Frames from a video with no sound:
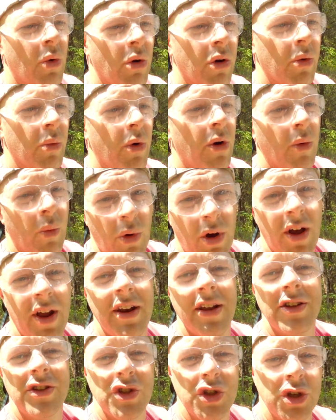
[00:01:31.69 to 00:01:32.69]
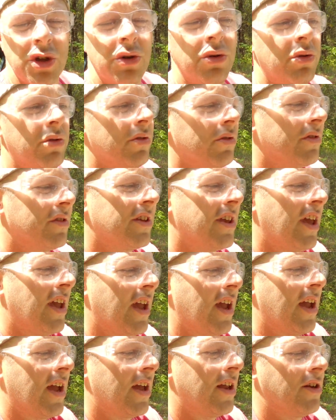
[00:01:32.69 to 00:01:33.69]
World War I and II
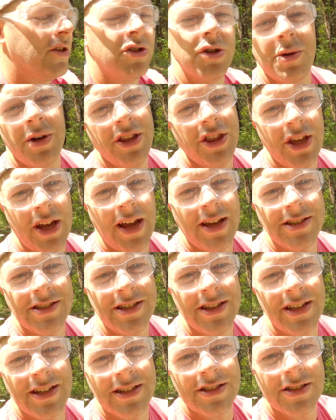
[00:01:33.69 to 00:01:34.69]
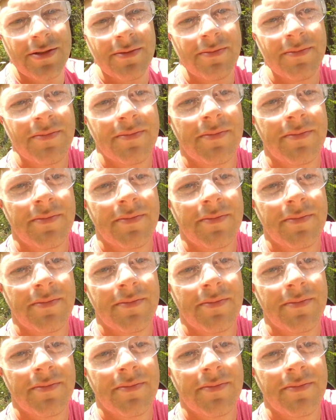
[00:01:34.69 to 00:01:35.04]
can do anything else to this.